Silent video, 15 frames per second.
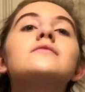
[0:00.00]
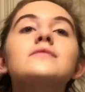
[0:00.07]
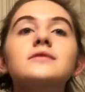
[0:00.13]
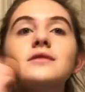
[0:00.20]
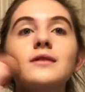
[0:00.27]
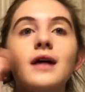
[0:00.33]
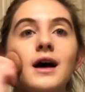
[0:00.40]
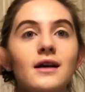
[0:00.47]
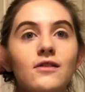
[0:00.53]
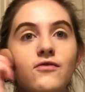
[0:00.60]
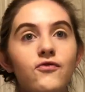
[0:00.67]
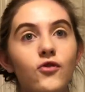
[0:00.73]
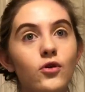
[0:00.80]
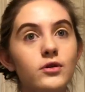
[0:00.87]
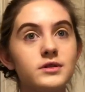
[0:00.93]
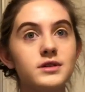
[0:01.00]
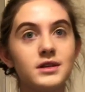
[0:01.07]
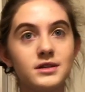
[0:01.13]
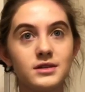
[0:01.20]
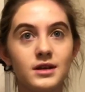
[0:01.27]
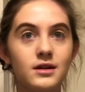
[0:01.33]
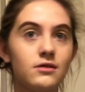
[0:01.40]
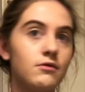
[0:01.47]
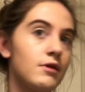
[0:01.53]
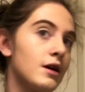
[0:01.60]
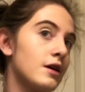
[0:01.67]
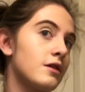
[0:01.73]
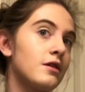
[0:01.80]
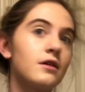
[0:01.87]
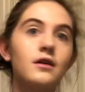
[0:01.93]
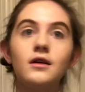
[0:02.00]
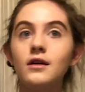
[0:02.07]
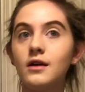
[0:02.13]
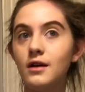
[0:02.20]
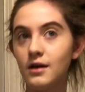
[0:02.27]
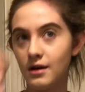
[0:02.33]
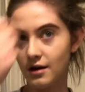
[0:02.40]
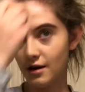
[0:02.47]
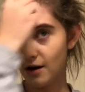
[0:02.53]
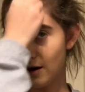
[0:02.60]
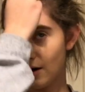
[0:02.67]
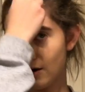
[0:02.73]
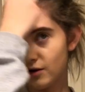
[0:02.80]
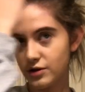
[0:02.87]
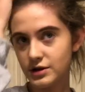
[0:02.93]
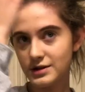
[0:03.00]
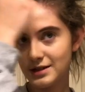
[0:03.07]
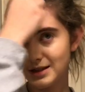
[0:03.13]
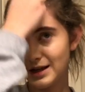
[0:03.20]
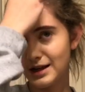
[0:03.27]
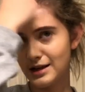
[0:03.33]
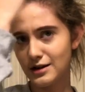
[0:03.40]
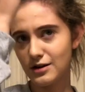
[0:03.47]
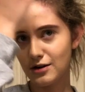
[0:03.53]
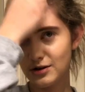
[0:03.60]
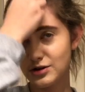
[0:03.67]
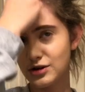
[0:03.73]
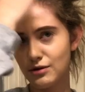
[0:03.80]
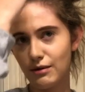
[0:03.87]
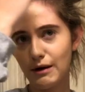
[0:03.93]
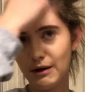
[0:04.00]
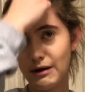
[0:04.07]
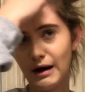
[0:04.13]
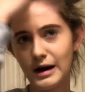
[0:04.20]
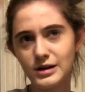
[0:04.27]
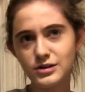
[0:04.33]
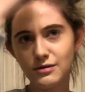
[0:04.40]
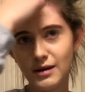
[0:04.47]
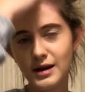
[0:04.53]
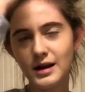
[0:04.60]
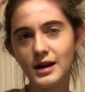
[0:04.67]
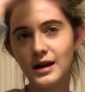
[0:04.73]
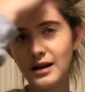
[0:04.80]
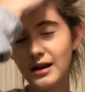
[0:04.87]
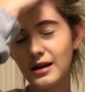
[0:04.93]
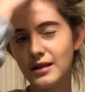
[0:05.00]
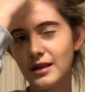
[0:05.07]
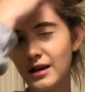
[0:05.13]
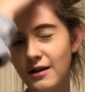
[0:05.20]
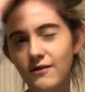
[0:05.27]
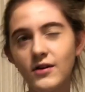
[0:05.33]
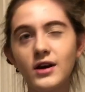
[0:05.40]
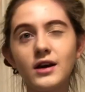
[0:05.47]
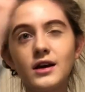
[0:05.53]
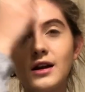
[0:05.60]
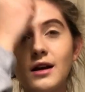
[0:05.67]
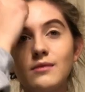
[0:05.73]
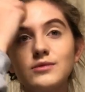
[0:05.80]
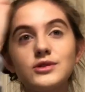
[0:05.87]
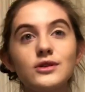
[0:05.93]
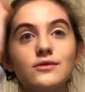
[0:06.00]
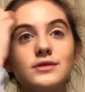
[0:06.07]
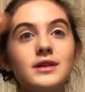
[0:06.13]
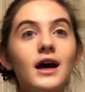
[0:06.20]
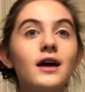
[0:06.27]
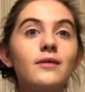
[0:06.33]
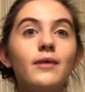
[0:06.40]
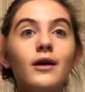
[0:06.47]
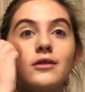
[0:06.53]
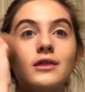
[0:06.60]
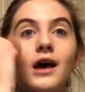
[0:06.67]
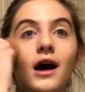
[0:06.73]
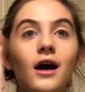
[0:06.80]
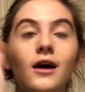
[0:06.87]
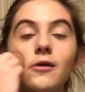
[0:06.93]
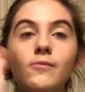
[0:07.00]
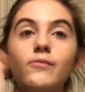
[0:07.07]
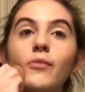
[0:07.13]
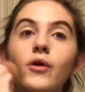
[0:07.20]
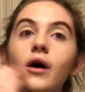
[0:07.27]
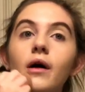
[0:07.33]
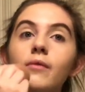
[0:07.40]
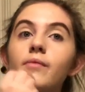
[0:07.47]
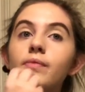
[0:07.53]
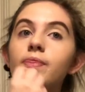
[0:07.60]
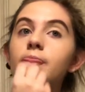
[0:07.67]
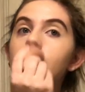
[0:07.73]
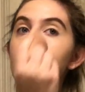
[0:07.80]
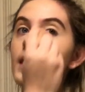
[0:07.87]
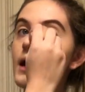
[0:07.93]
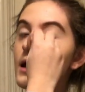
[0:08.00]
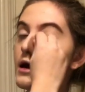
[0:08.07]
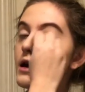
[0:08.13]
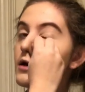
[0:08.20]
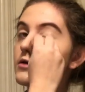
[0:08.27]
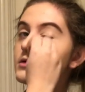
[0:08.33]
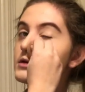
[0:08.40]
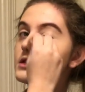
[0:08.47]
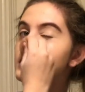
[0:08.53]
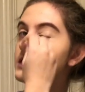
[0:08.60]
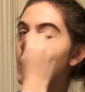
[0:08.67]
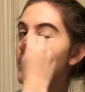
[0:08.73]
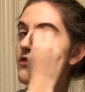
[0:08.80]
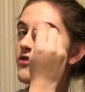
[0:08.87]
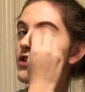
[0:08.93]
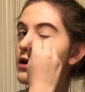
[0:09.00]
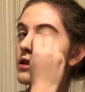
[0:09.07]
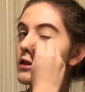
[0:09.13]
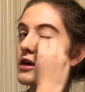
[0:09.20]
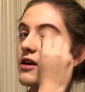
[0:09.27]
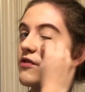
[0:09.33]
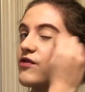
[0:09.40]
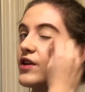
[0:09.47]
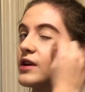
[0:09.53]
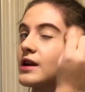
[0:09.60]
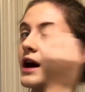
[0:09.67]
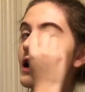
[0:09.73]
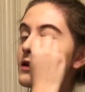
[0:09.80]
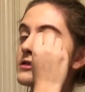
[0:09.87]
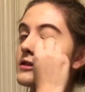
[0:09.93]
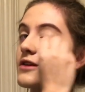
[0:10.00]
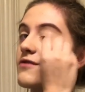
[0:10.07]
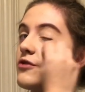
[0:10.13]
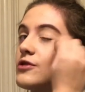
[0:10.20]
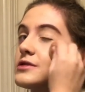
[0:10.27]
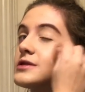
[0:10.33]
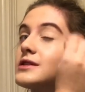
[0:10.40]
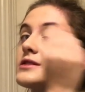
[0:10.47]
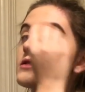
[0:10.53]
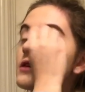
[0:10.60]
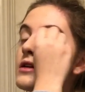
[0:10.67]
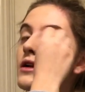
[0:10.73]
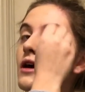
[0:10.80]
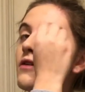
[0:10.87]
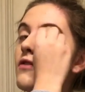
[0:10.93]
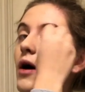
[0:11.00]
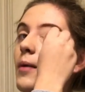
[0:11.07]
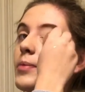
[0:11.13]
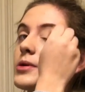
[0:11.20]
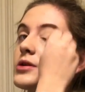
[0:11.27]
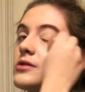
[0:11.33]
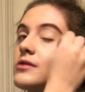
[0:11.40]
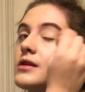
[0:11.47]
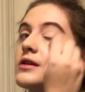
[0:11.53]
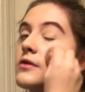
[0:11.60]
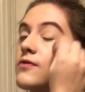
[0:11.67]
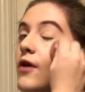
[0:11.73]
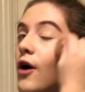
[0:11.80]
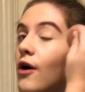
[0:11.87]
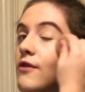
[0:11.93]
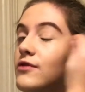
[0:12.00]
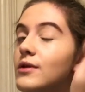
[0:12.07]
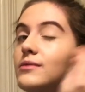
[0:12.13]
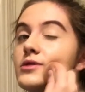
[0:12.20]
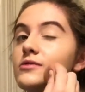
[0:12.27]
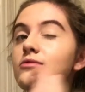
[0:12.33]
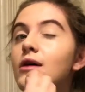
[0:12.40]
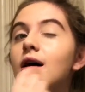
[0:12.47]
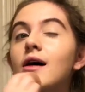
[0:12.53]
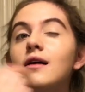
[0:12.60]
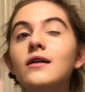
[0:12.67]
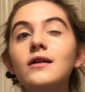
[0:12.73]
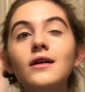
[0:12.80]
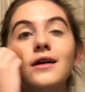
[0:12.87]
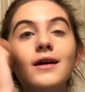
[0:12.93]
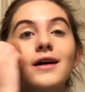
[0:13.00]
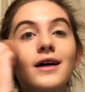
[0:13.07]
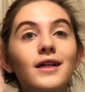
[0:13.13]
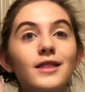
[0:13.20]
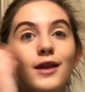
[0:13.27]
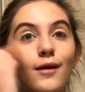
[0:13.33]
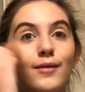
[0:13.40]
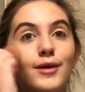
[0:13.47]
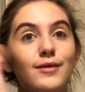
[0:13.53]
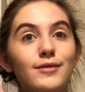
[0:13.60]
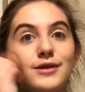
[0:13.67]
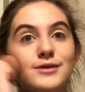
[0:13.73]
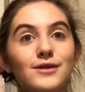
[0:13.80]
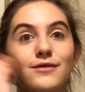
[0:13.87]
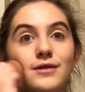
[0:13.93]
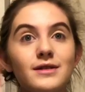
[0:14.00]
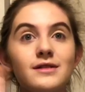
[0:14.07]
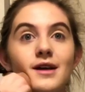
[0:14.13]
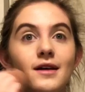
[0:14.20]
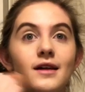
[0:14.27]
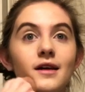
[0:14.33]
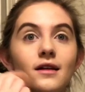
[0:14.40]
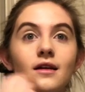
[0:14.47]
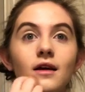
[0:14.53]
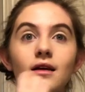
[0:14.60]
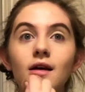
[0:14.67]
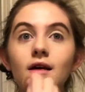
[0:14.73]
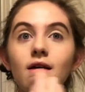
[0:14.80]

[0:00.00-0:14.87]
it was the last full season with all the seniors who are graduating and leaving, and I'm so sad about that. But it was definitely a fantastic full season of opportunities for all of them as well. That made me so excited